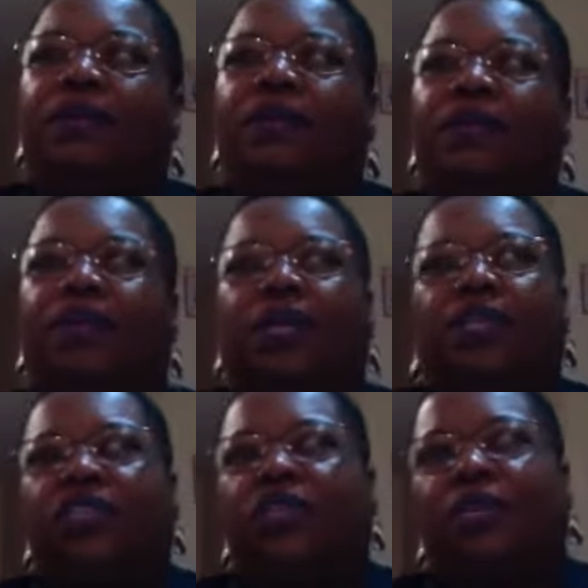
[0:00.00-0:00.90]
you're
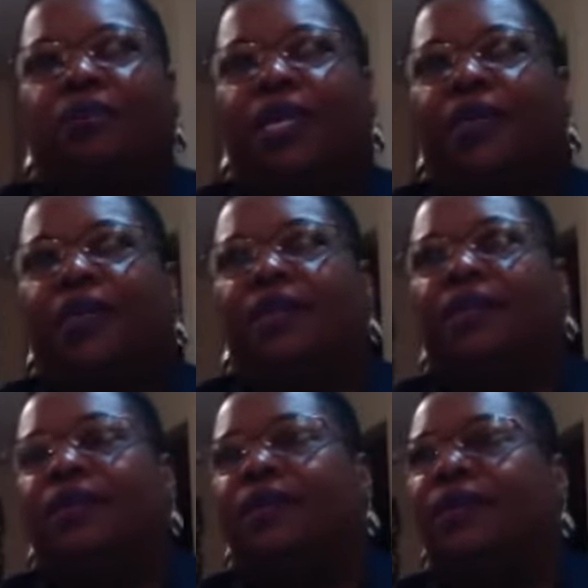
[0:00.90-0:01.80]
not sure about it,
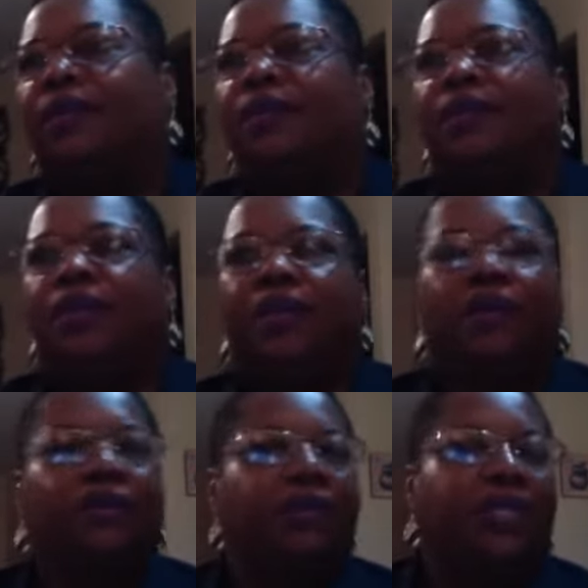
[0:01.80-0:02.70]

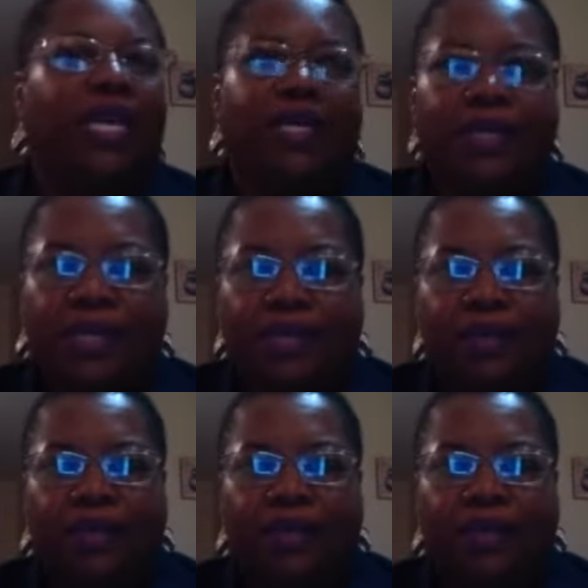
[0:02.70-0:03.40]
test it.